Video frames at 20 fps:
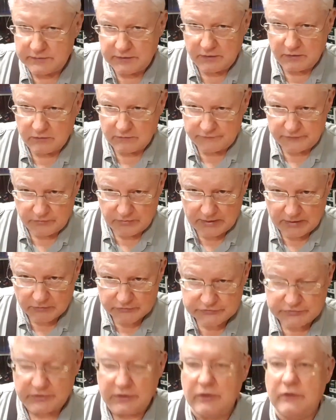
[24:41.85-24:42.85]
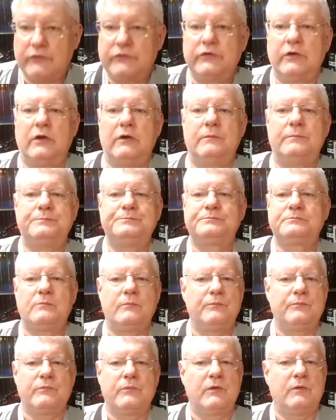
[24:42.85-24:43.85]
you know, a few hours ago, so,
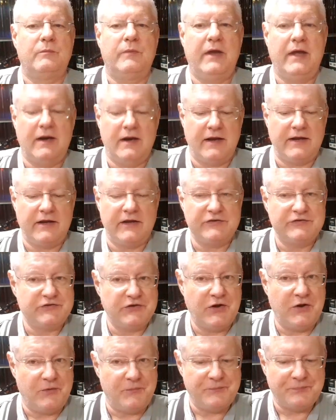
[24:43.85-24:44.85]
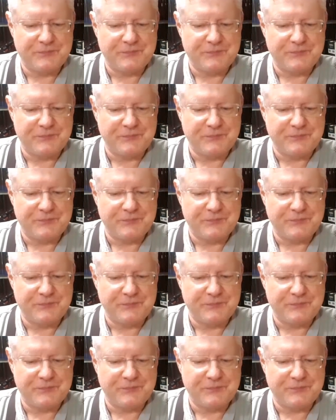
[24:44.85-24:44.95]
man, I guess so.